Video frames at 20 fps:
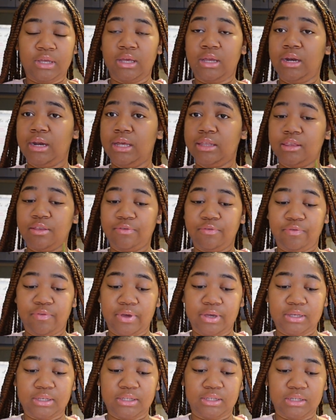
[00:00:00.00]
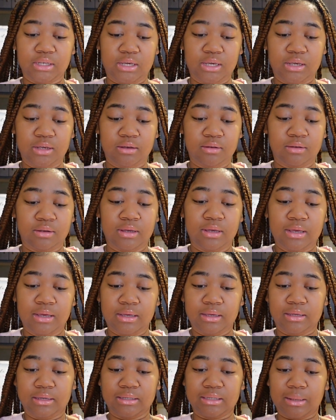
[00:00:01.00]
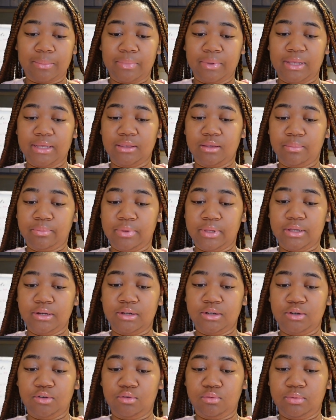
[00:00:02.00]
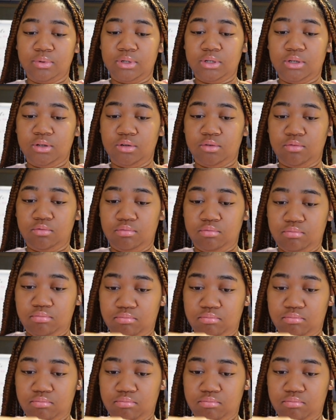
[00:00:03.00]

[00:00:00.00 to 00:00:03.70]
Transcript: Nothing fancy, because I'm gonna let the blender do what it do.